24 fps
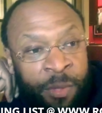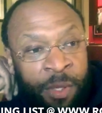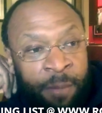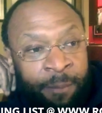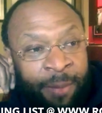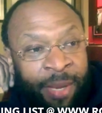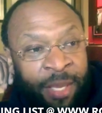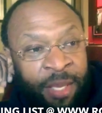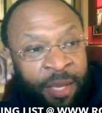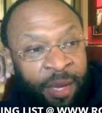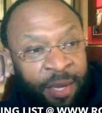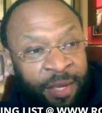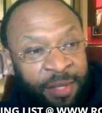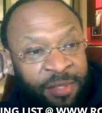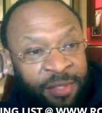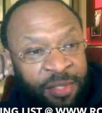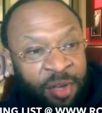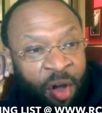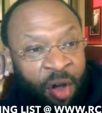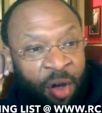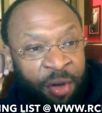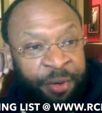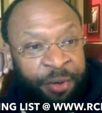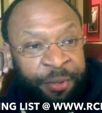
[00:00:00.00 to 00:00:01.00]
My youngest
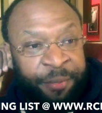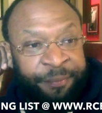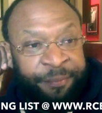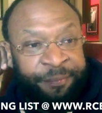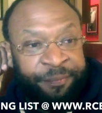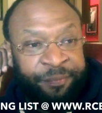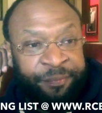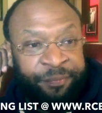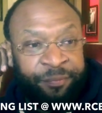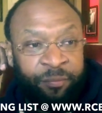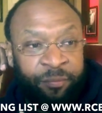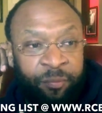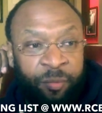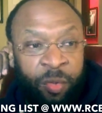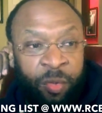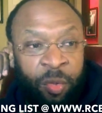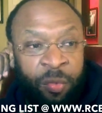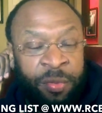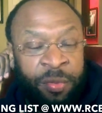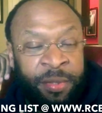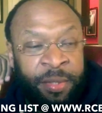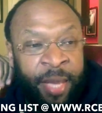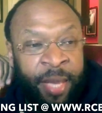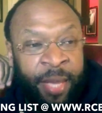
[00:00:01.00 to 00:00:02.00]
daughter,
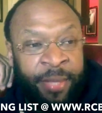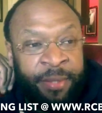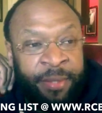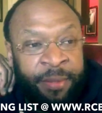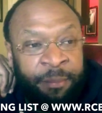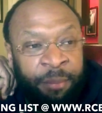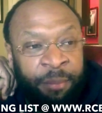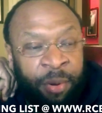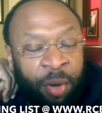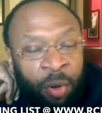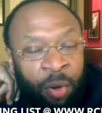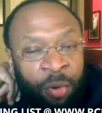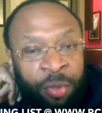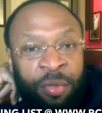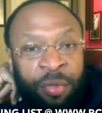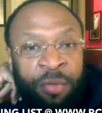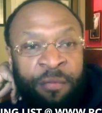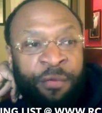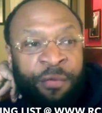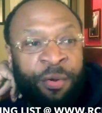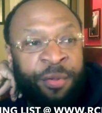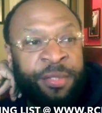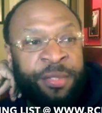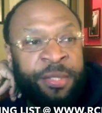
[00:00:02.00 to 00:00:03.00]
who's at DePaul
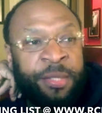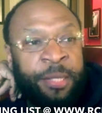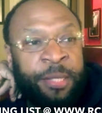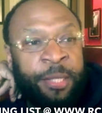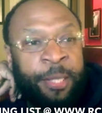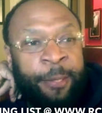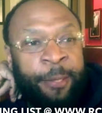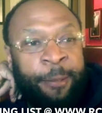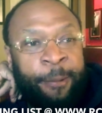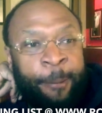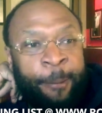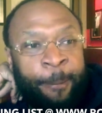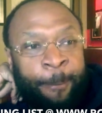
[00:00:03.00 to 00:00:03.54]
University,